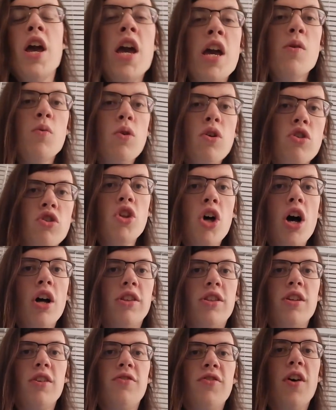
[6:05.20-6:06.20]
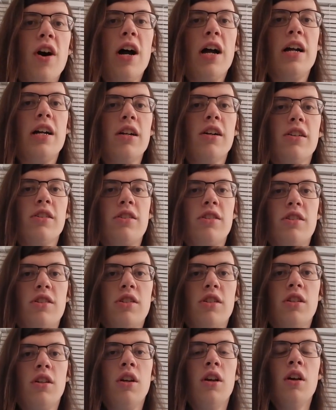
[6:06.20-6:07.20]
He will not divide
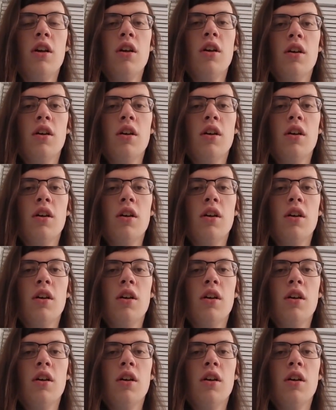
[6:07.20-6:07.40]
us.